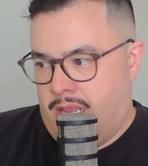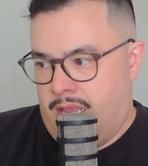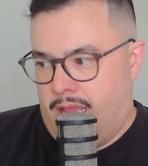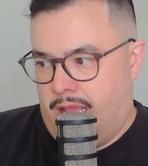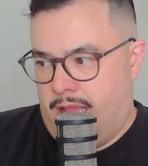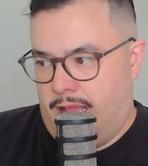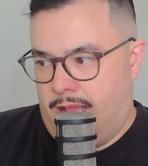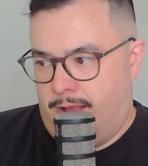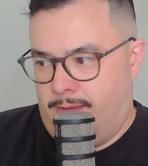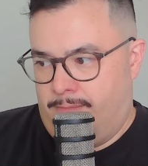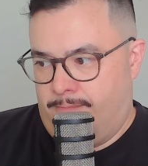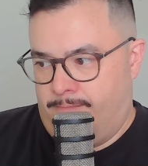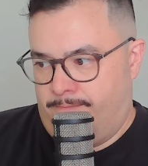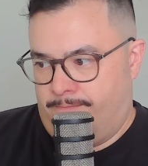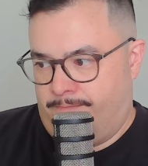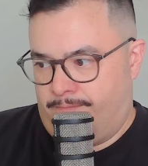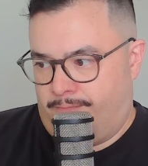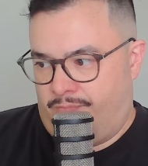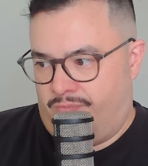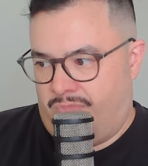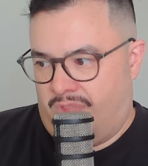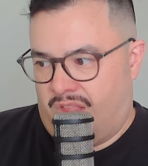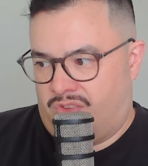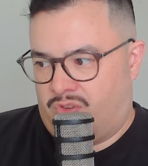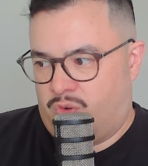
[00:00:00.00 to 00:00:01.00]

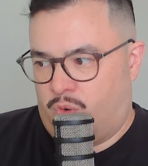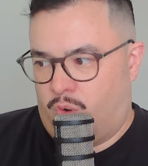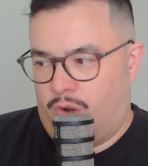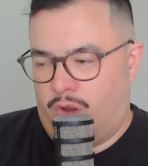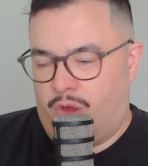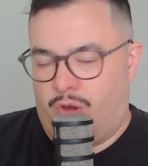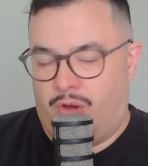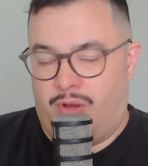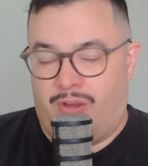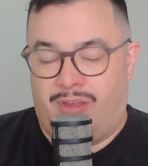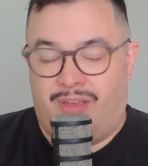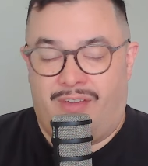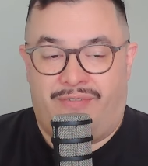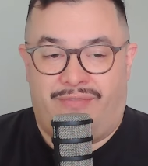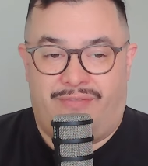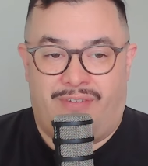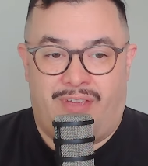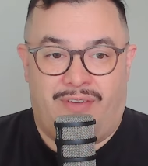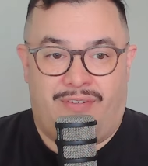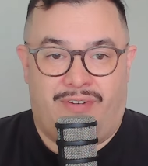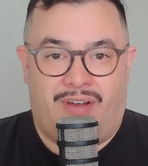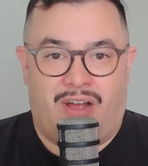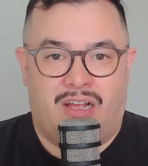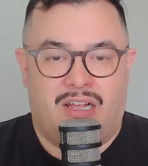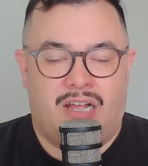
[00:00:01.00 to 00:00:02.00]
Toilo, if
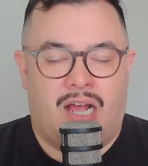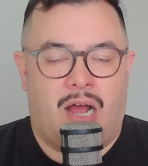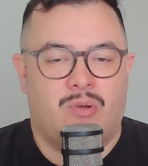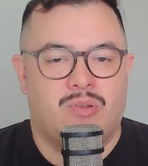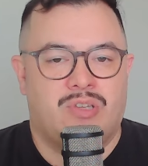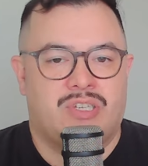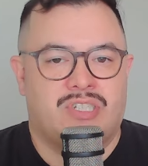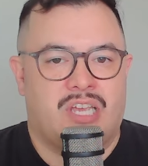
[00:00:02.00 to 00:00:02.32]
I would